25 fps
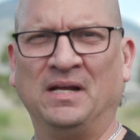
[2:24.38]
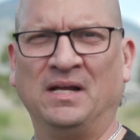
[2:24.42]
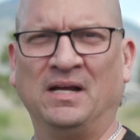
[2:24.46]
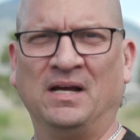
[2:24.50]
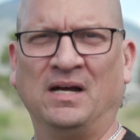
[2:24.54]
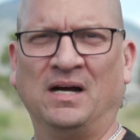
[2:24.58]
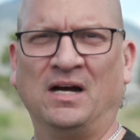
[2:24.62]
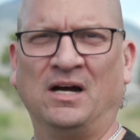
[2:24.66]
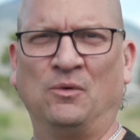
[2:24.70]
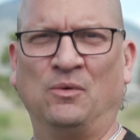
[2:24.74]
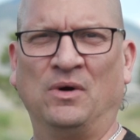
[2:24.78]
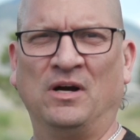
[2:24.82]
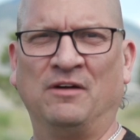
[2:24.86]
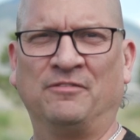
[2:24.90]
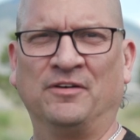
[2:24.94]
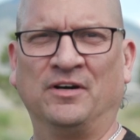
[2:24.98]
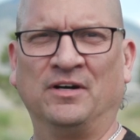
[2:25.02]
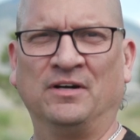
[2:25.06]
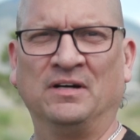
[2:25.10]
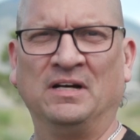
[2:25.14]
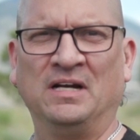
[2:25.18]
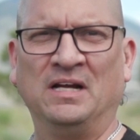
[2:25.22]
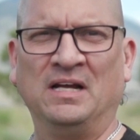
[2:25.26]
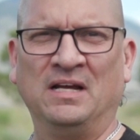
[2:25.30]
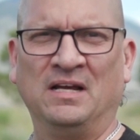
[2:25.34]
However,
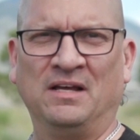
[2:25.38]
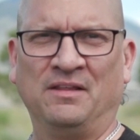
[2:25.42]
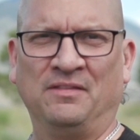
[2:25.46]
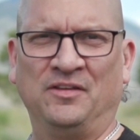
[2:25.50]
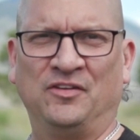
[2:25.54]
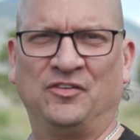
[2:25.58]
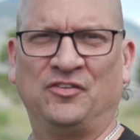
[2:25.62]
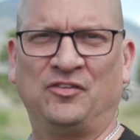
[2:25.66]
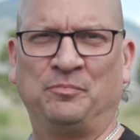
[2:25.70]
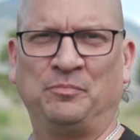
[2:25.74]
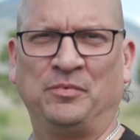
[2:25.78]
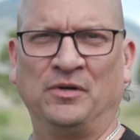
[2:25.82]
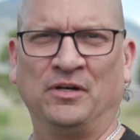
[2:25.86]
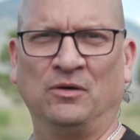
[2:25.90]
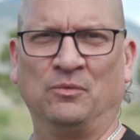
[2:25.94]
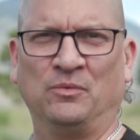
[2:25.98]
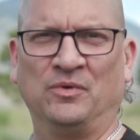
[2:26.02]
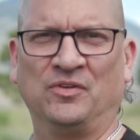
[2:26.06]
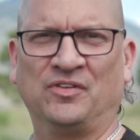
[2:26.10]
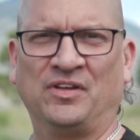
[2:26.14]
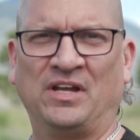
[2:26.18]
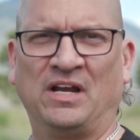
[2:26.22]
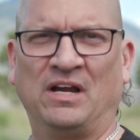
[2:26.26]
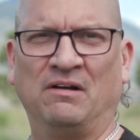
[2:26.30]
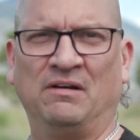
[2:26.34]
this spirit was
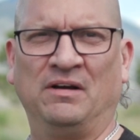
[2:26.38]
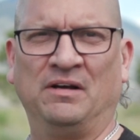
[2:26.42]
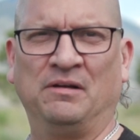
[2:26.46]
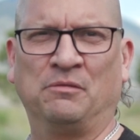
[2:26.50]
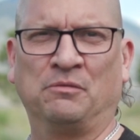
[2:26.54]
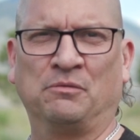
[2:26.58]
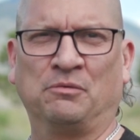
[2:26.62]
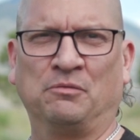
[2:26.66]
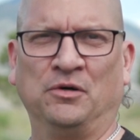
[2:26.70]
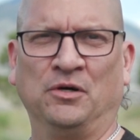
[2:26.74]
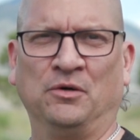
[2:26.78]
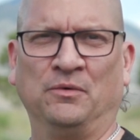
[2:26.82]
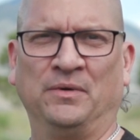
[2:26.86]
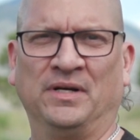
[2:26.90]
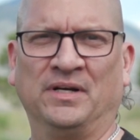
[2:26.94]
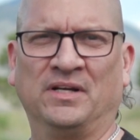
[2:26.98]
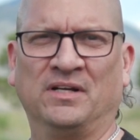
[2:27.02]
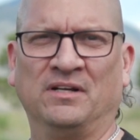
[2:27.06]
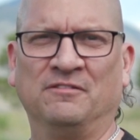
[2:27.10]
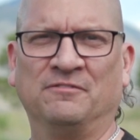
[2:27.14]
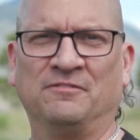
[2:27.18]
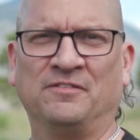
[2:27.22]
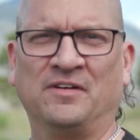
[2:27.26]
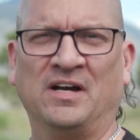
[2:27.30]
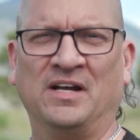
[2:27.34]
carried through in
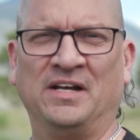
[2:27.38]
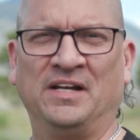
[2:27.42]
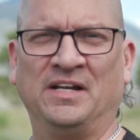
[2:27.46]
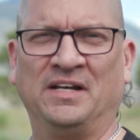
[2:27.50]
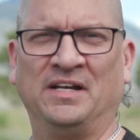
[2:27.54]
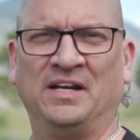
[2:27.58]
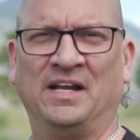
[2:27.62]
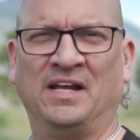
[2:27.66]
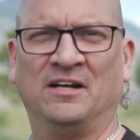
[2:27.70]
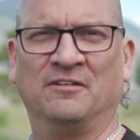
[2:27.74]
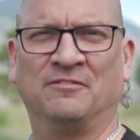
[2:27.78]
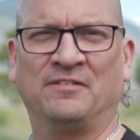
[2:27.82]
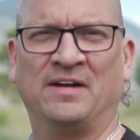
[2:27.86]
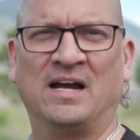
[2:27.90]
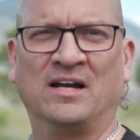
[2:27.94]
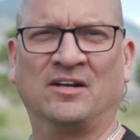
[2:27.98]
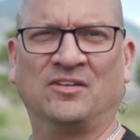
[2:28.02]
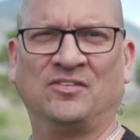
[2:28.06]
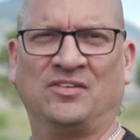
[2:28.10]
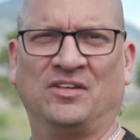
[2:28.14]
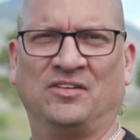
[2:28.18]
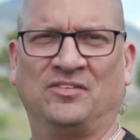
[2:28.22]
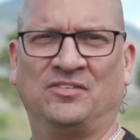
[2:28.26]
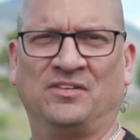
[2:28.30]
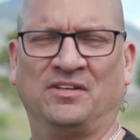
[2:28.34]
confining Native
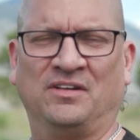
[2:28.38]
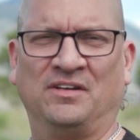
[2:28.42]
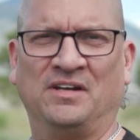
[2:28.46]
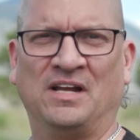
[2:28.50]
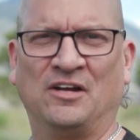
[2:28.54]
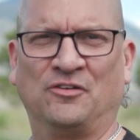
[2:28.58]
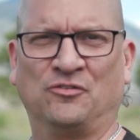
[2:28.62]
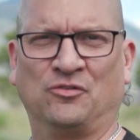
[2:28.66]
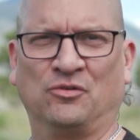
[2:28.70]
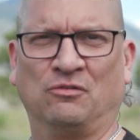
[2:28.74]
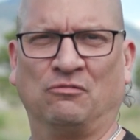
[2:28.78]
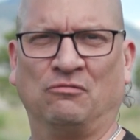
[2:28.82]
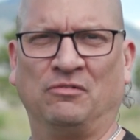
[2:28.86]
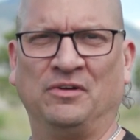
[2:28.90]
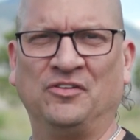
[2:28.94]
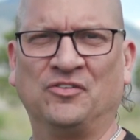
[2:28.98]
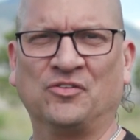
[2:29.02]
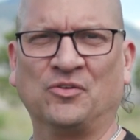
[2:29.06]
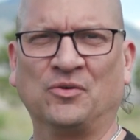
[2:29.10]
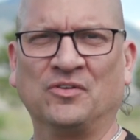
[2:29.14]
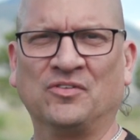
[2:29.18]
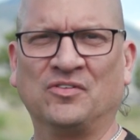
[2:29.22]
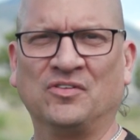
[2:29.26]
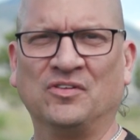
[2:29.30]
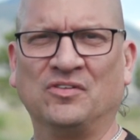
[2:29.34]
access to natural
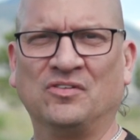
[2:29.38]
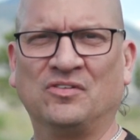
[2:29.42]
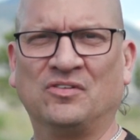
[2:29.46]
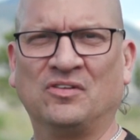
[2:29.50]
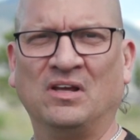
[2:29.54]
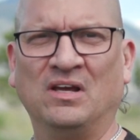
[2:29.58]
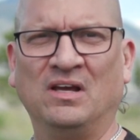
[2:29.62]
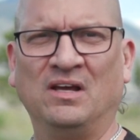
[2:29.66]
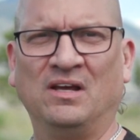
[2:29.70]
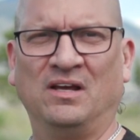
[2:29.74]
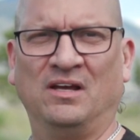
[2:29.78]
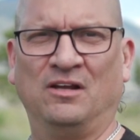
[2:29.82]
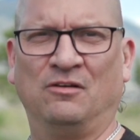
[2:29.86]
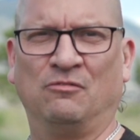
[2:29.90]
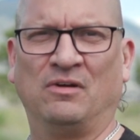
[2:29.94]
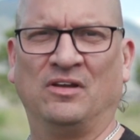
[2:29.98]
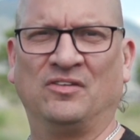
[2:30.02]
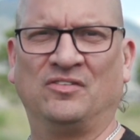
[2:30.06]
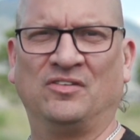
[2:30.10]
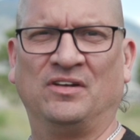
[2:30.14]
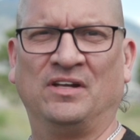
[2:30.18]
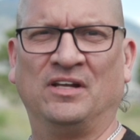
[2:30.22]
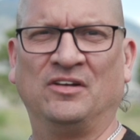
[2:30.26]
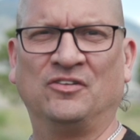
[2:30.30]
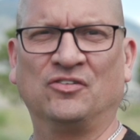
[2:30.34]
resources and
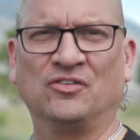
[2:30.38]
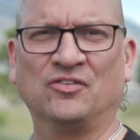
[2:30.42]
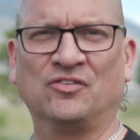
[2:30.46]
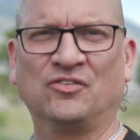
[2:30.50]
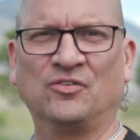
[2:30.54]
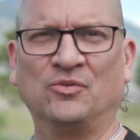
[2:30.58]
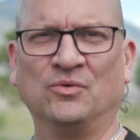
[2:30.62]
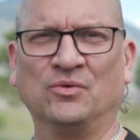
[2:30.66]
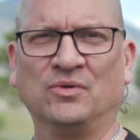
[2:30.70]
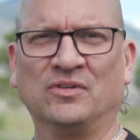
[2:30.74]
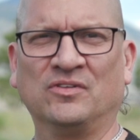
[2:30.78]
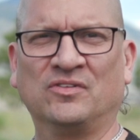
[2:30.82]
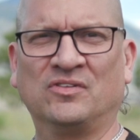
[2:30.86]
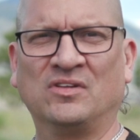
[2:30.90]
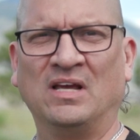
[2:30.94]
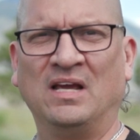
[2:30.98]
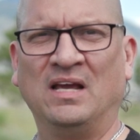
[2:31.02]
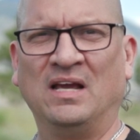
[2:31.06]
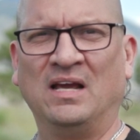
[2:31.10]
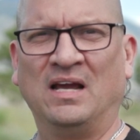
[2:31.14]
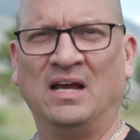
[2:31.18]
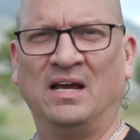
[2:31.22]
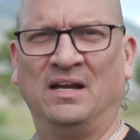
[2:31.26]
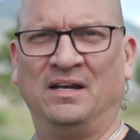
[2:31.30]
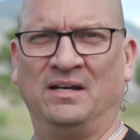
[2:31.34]
residential schools,
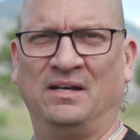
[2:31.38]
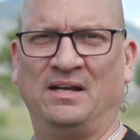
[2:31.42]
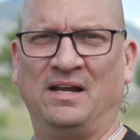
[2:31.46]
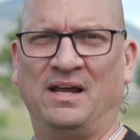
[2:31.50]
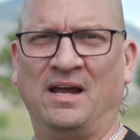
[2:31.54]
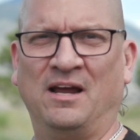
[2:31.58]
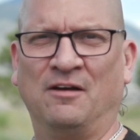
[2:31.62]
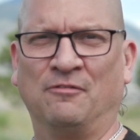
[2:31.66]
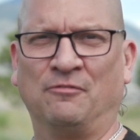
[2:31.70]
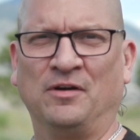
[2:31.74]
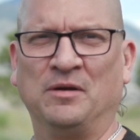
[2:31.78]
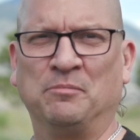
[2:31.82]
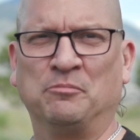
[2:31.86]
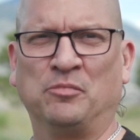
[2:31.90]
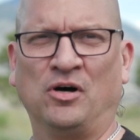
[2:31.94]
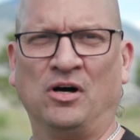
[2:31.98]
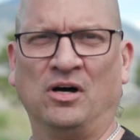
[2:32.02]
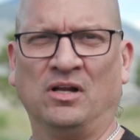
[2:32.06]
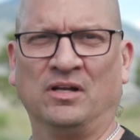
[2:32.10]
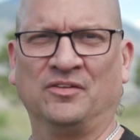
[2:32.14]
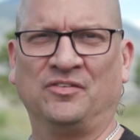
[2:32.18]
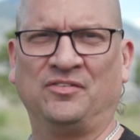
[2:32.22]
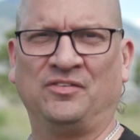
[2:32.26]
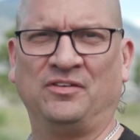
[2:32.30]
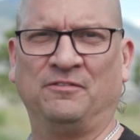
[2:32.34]
and in every
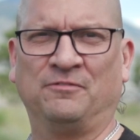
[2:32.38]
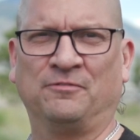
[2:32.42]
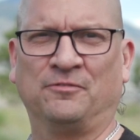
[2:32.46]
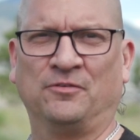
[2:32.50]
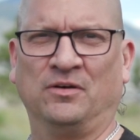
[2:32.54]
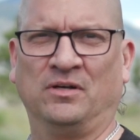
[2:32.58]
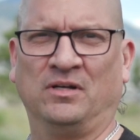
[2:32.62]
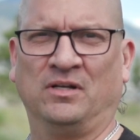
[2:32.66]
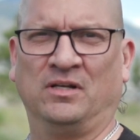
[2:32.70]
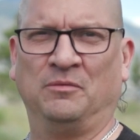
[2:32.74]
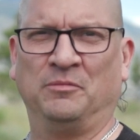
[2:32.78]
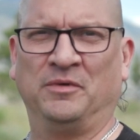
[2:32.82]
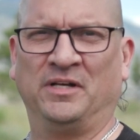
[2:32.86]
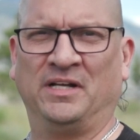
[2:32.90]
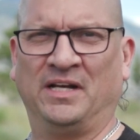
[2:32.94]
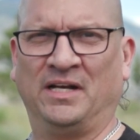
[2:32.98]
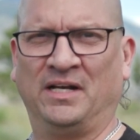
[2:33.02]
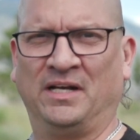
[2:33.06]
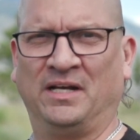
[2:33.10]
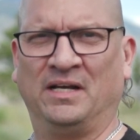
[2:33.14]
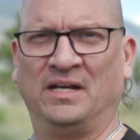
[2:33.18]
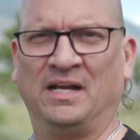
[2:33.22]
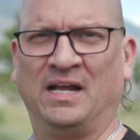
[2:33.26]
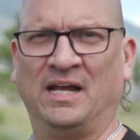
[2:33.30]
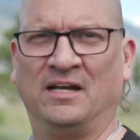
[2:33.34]
policy for
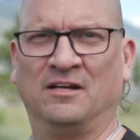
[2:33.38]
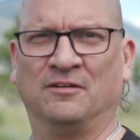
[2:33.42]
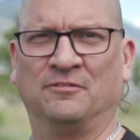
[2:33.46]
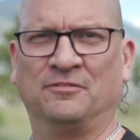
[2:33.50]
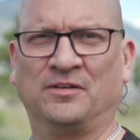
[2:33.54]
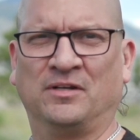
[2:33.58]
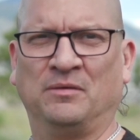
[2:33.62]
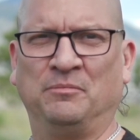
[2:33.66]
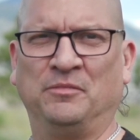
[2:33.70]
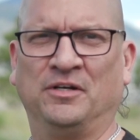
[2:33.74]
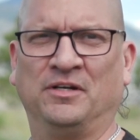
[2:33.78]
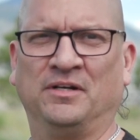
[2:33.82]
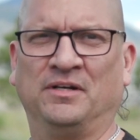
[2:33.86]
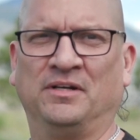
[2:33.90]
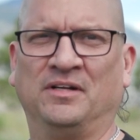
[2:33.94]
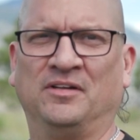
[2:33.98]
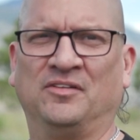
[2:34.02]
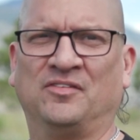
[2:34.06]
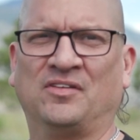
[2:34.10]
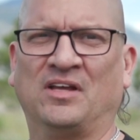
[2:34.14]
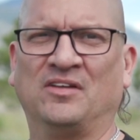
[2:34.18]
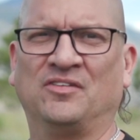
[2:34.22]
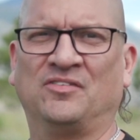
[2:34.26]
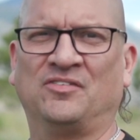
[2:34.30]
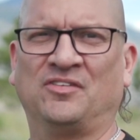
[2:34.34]
eliminating Native communities
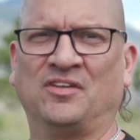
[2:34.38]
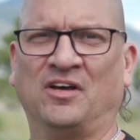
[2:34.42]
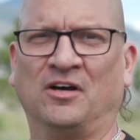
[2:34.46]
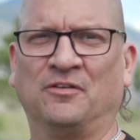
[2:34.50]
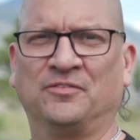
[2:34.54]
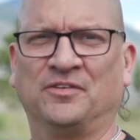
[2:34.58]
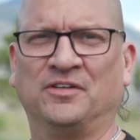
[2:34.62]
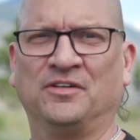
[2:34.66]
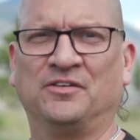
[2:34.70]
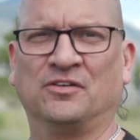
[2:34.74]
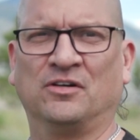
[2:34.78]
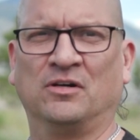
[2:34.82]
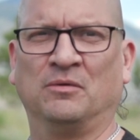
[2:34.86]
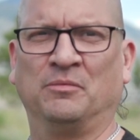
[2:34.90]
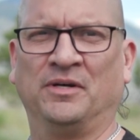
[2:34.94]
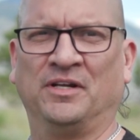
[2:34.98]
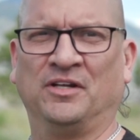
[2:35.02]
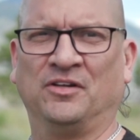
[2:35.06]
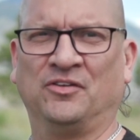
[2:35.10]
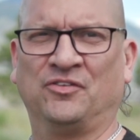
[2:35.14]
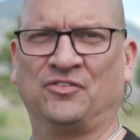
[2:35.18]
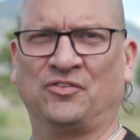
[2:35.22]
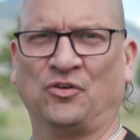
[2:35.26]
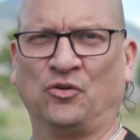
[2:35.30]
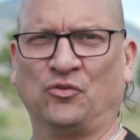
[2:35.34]
as self-determining
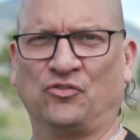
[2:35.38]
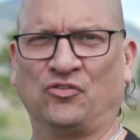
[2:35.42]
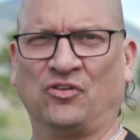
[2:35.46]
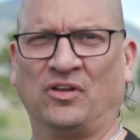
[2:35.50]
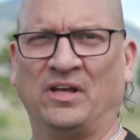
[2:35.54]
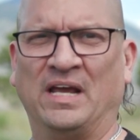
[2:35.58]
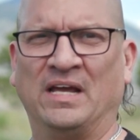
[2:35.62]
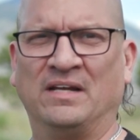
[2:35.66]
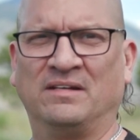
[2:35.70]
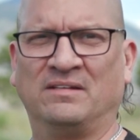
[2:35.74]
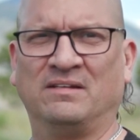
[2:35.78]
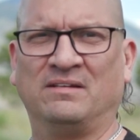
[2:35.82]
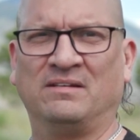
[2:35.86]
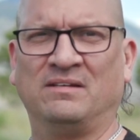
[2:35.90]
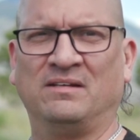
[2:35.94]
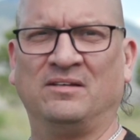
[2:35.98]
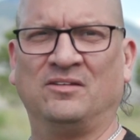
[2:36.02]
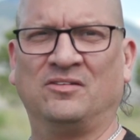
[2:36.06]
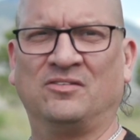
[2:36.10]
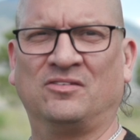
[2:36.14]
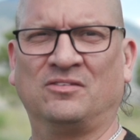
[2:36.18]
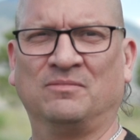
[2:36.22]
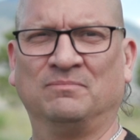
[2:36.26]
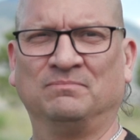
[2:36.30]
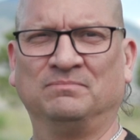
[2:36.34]
social entities.